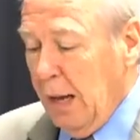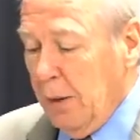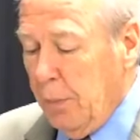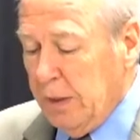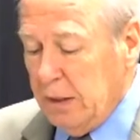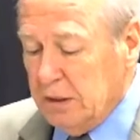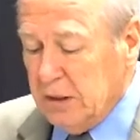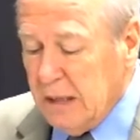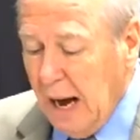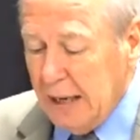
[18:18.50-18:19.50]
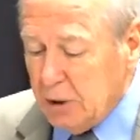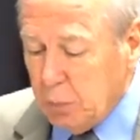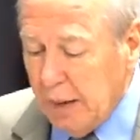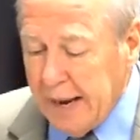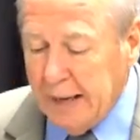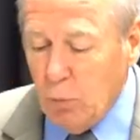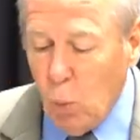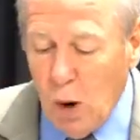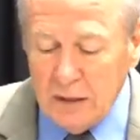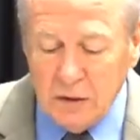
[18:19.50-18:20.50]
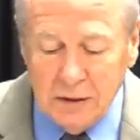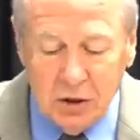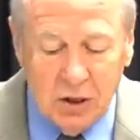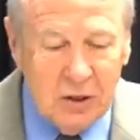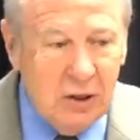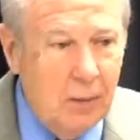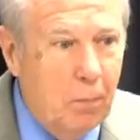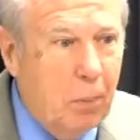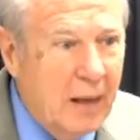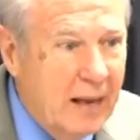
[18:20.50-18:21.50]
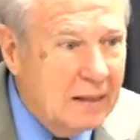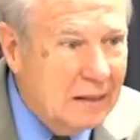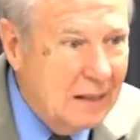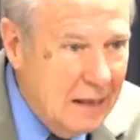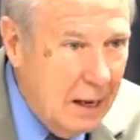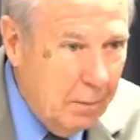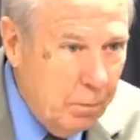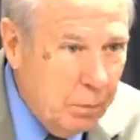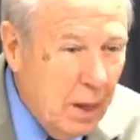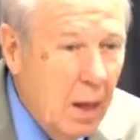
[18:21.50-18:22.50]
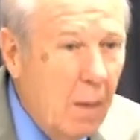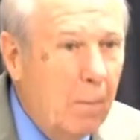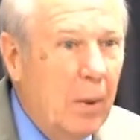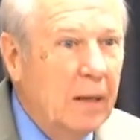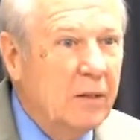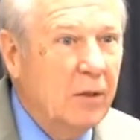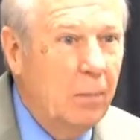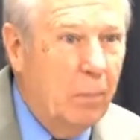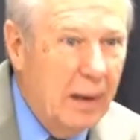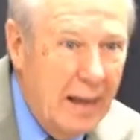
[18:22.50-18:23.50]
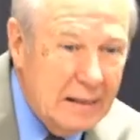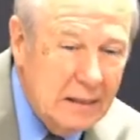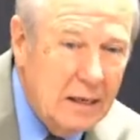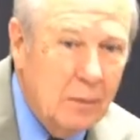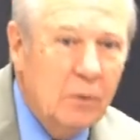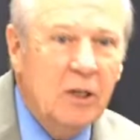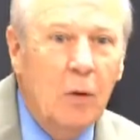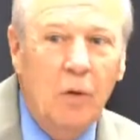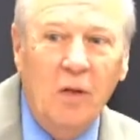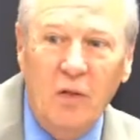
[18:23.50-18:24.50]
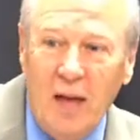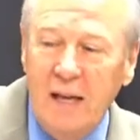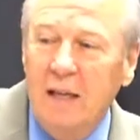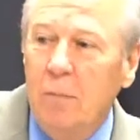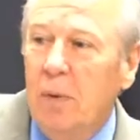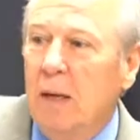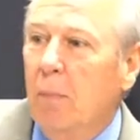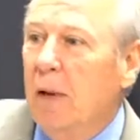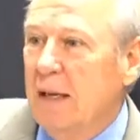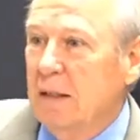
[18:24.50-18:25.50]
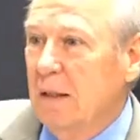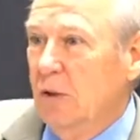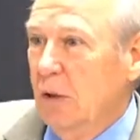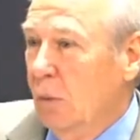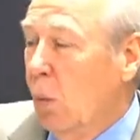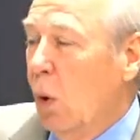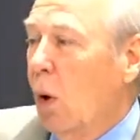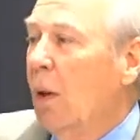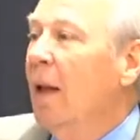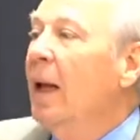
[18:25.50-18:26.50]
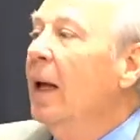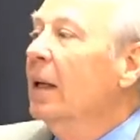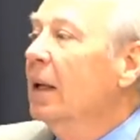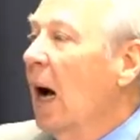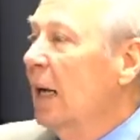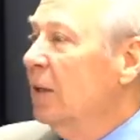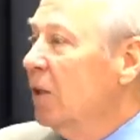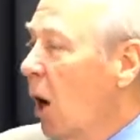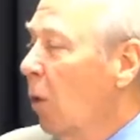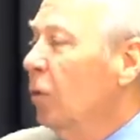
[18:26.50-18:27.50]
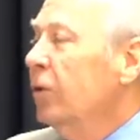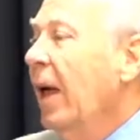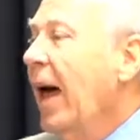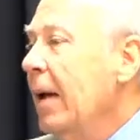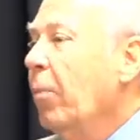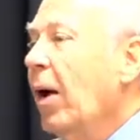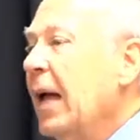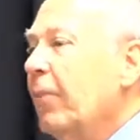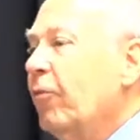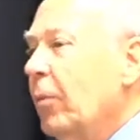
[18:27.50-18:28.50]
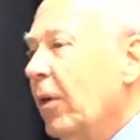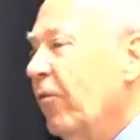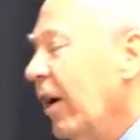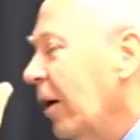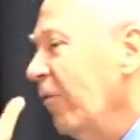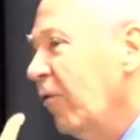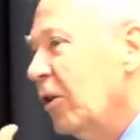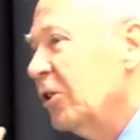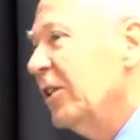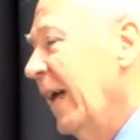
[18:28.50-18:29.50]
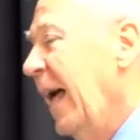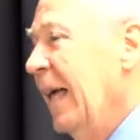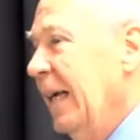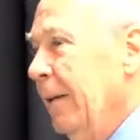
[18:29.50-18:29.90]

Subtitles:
Because God's plan wasn't just to bless them, but to bless them so that they could be a blessing to the world. God told Abraham from the very first day,